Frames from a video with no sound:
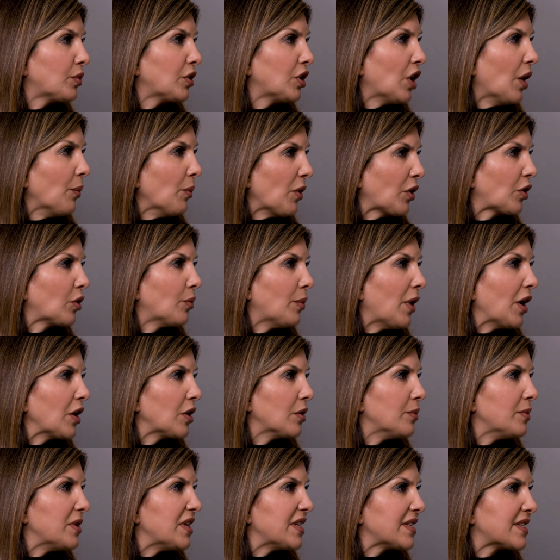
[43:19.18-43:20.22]
gut
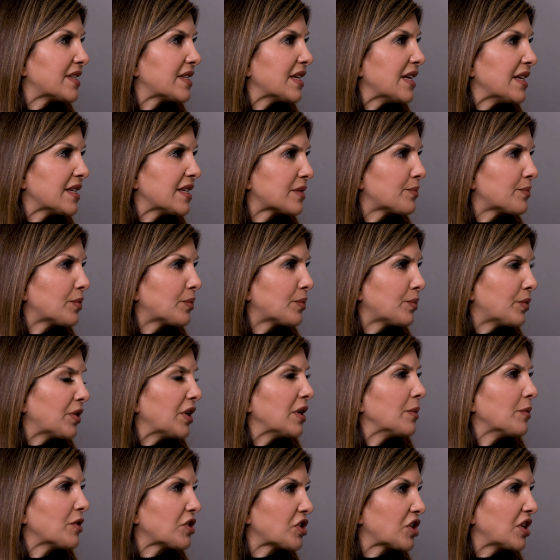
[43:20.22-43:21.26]
microbiome is
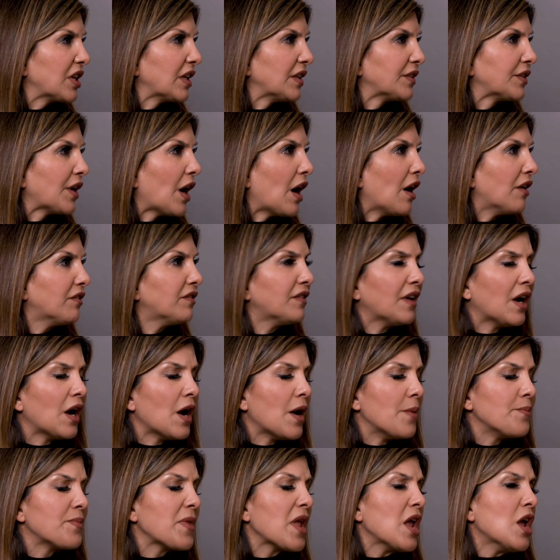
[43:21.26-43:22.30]
pretty much killed off,
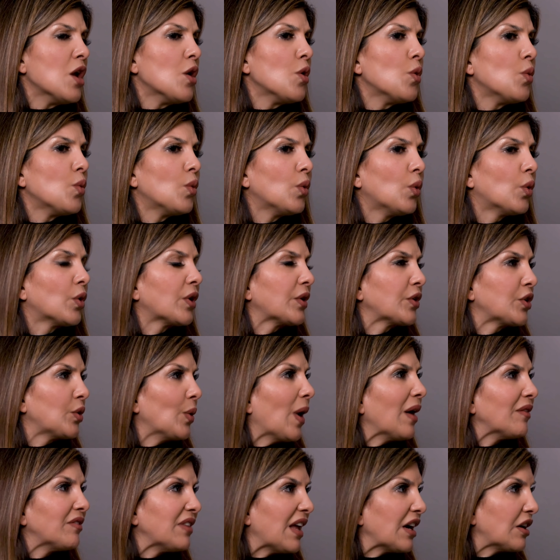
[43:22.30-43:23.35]
or you
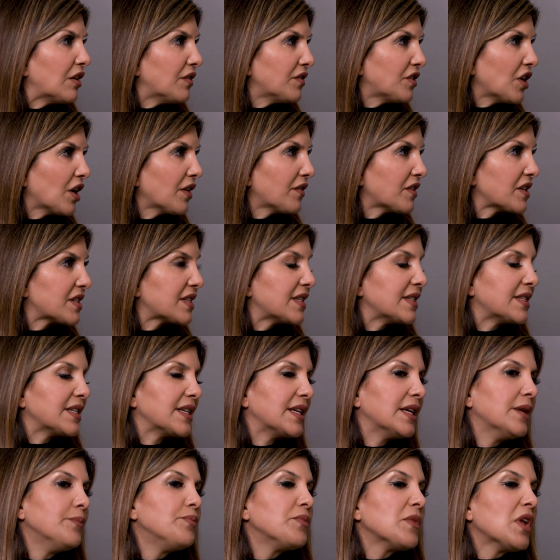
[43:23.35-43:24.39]
have lack of
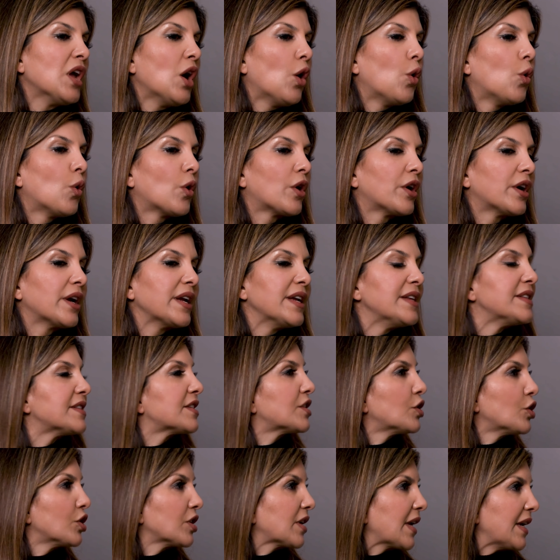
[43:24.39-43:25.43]
diversity, or in
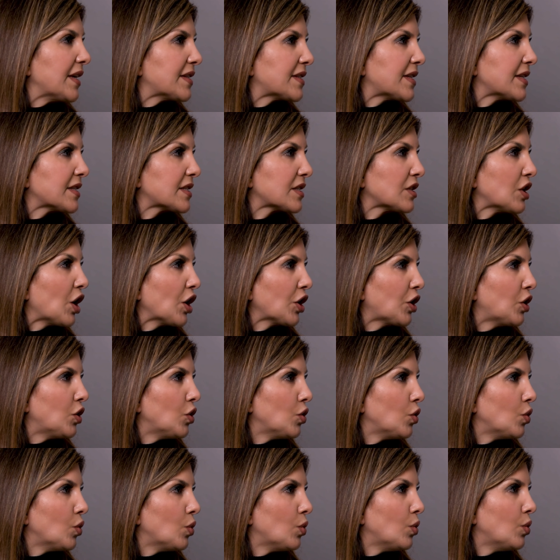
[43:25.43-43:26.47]
certain cases, like
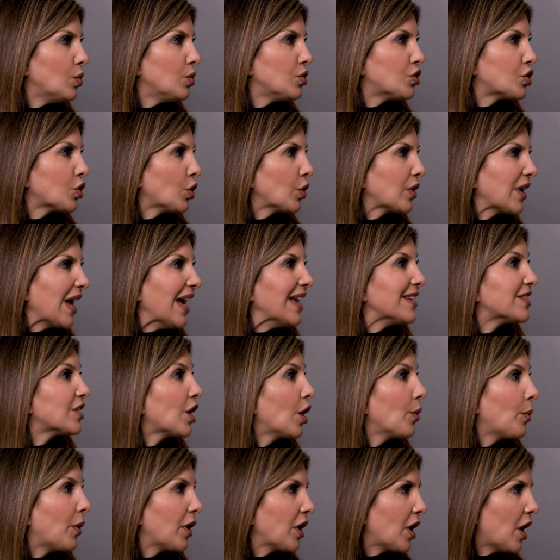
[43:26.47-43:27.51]
you took
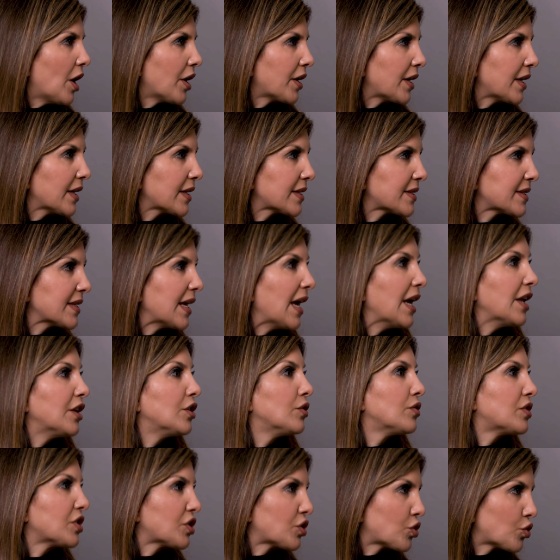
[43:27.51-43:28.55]
antibiotics and
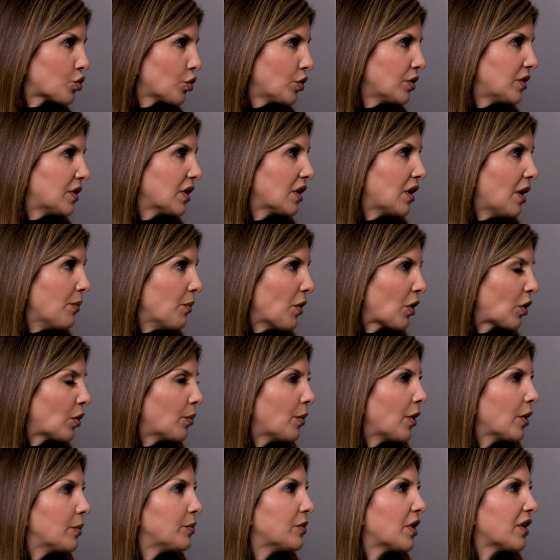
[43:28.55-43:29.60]
you destroyed the gut
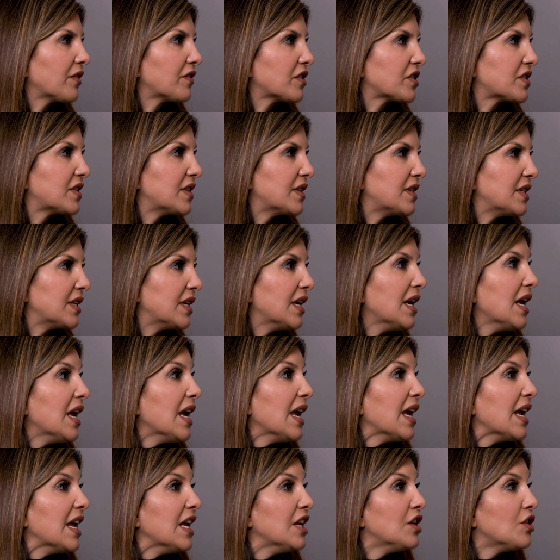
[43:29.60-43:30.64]
microbiome diversity.
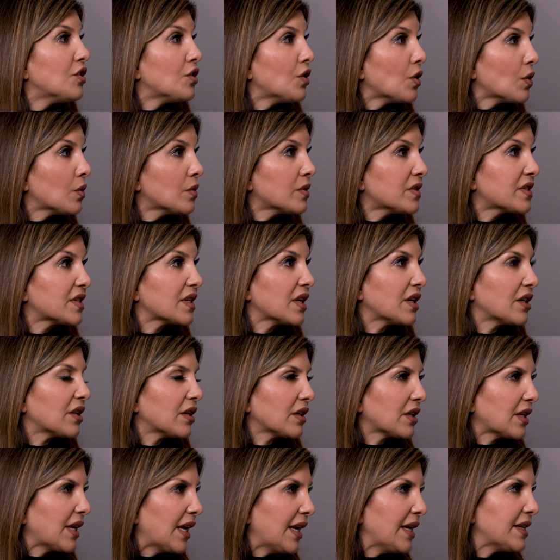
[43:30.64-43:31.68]
In those
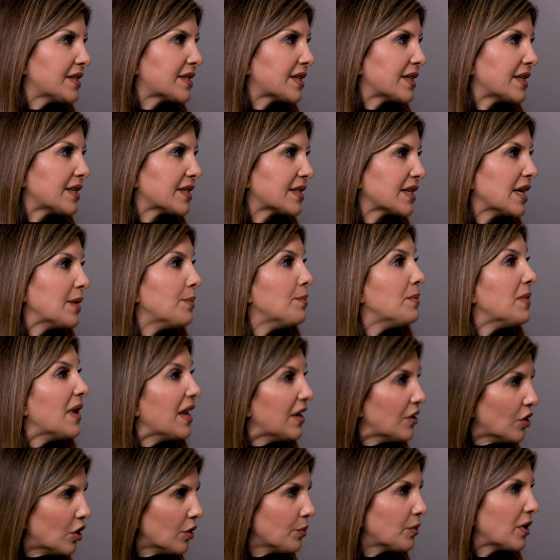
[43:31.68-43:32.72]
cases, it
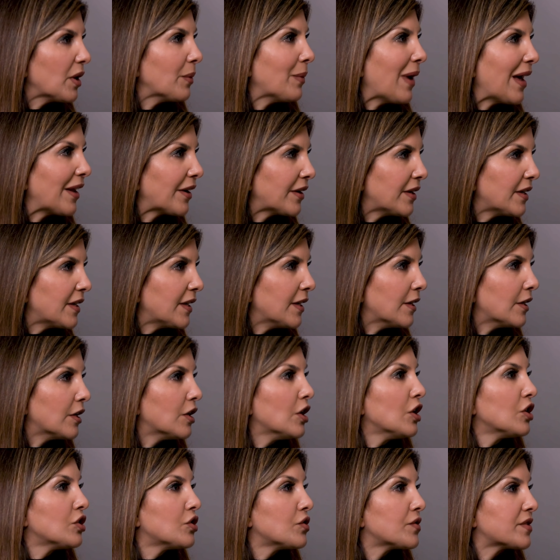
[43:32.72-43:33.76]
may not be a bad idea
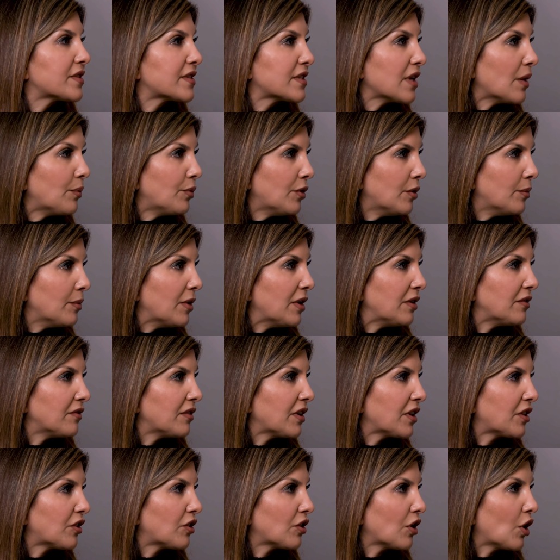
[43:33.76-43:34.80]
to supplement
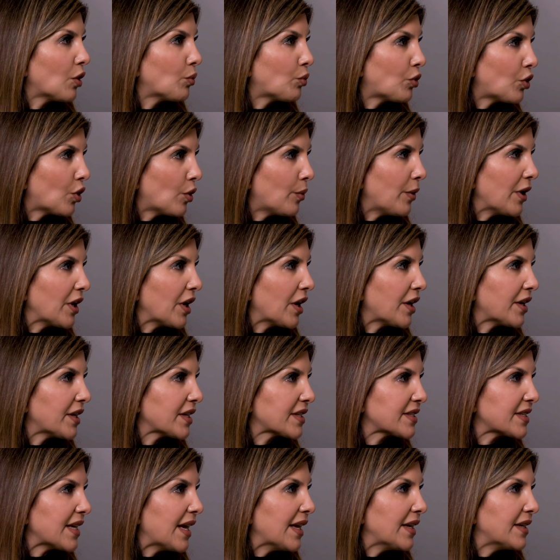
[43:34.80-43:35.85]
with
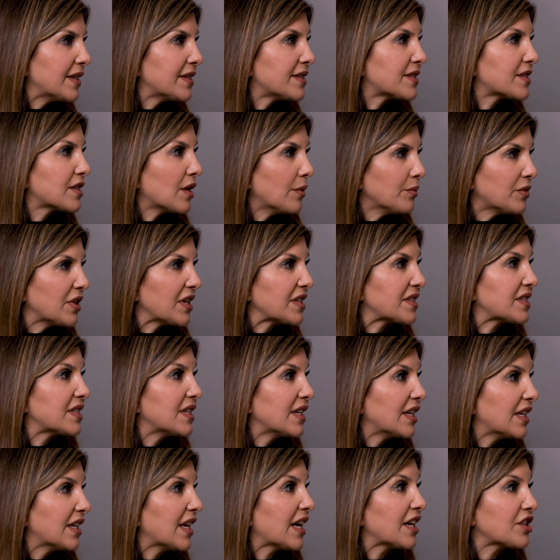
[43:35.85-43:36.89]
probiotics. And in some
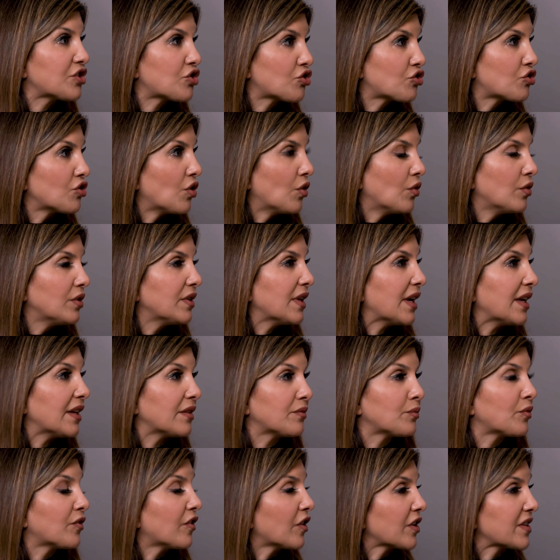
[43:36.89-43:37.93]
testing, it has shown
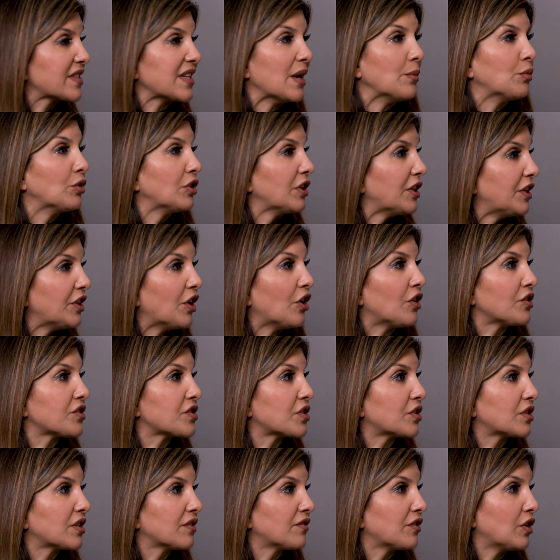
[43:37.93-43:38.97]
that, for example, in
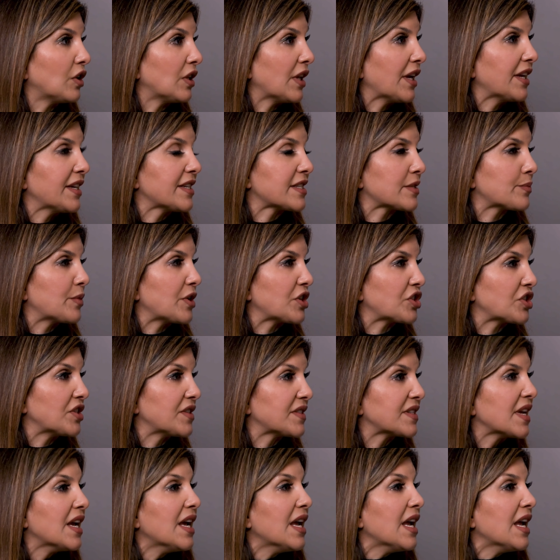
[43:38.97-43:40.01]
ulcerative colitis patients,